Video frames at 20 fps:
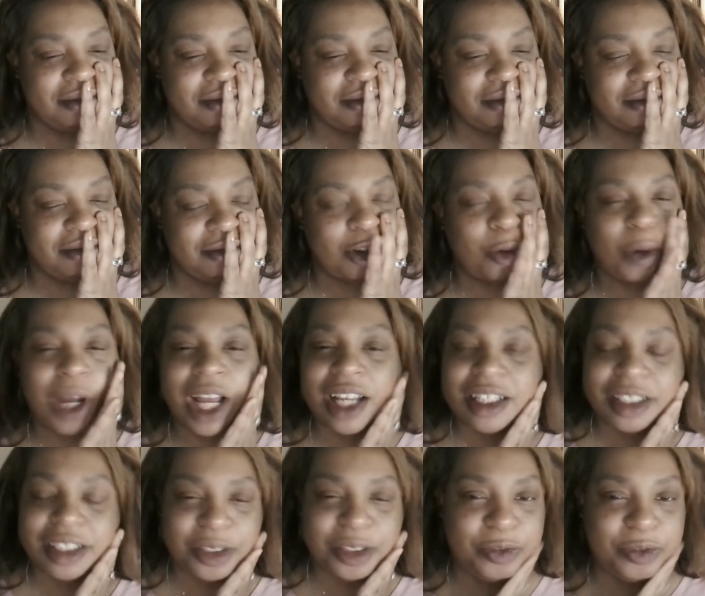Why is you
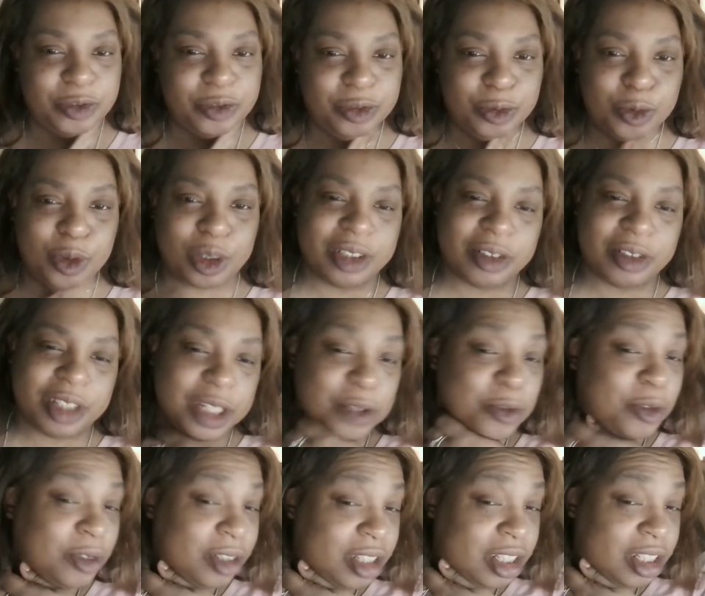
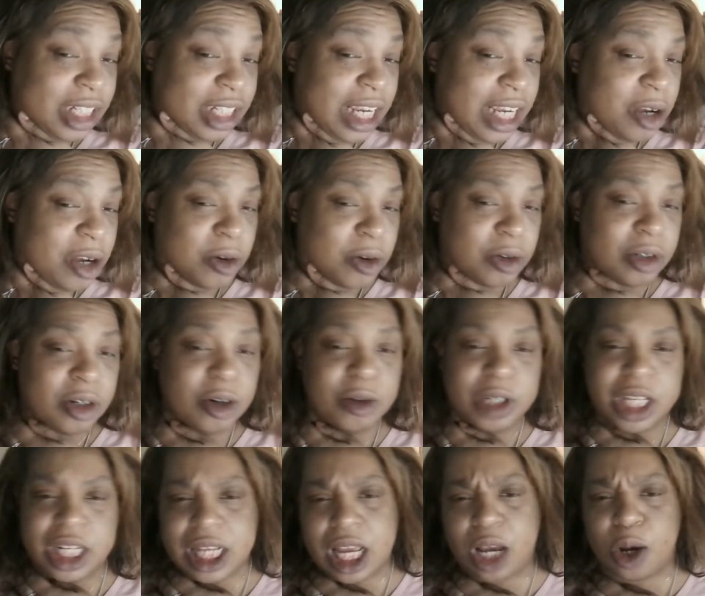keep like, oh no, get that
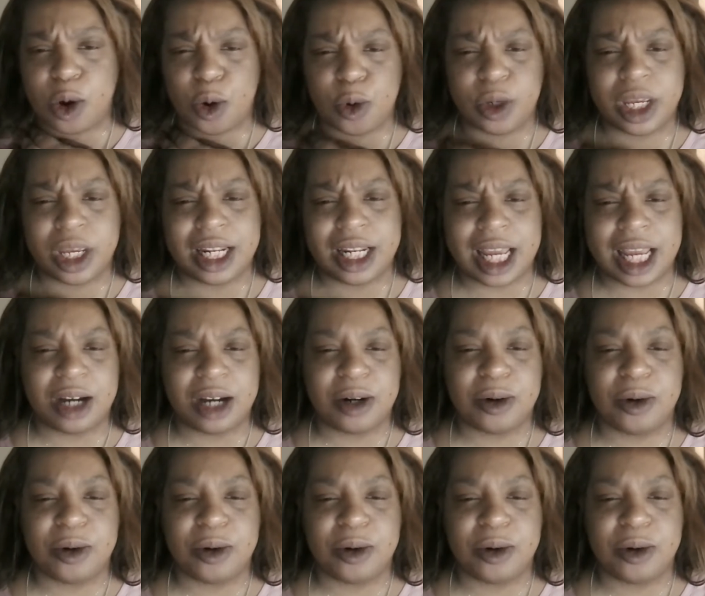hoe.